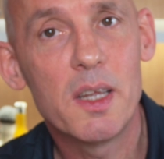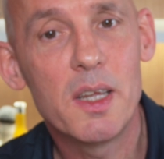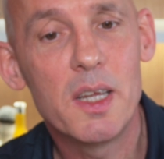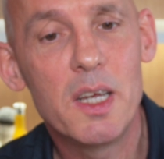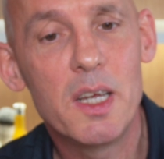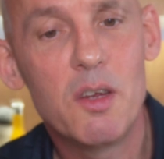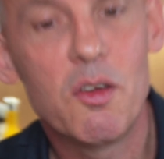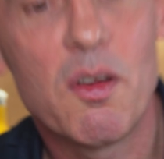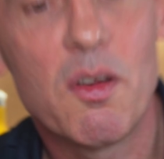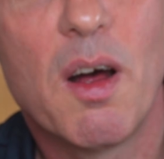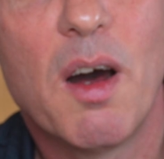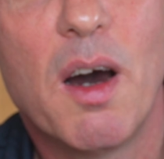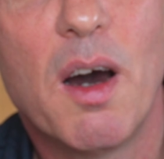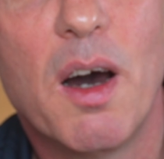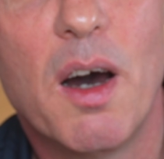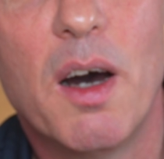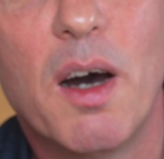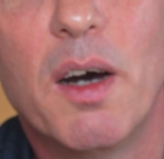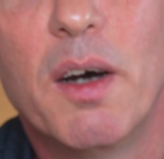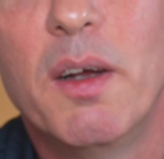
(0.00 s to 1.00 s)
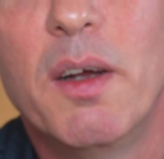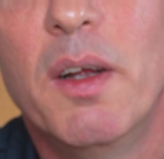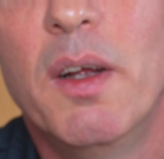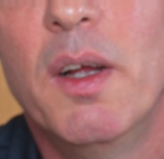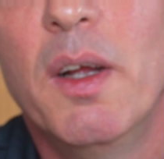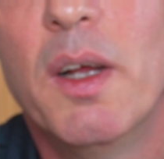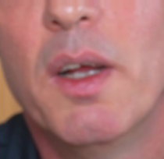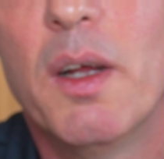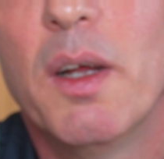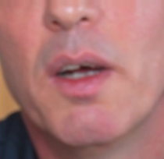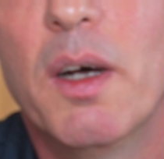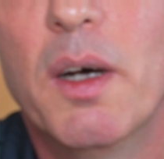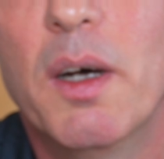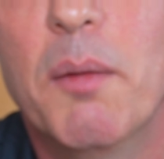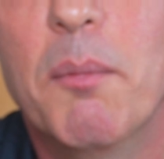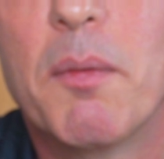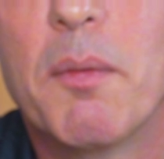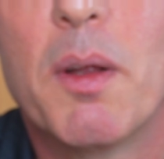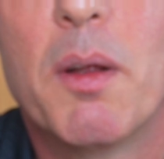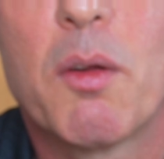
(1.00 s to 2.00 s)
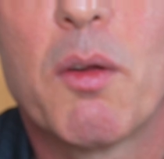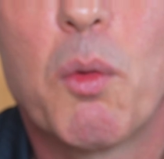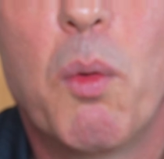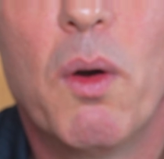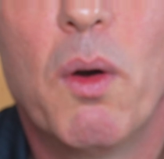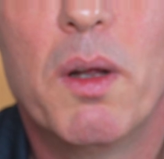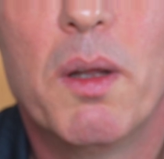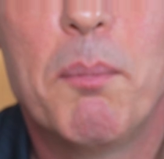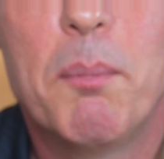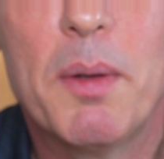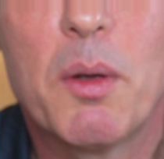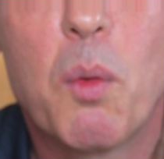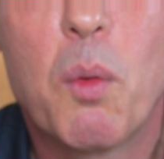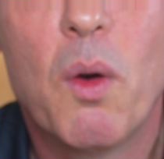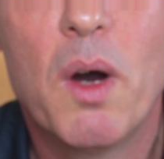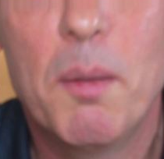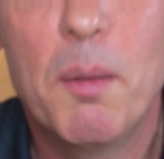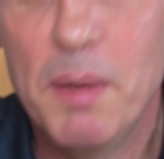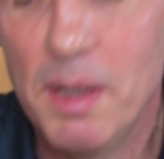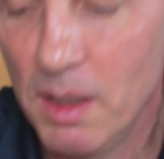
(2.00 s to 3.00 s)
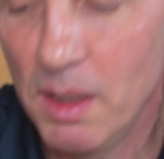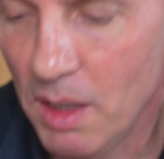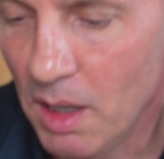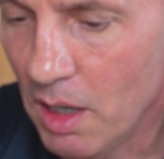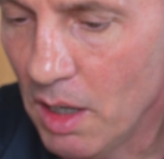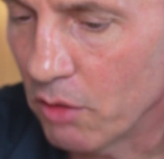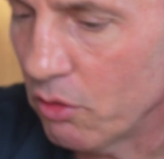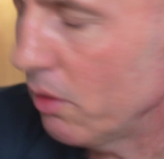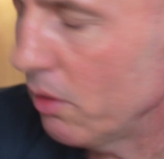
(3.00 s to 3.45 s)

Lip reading: these are they're quite a bit larger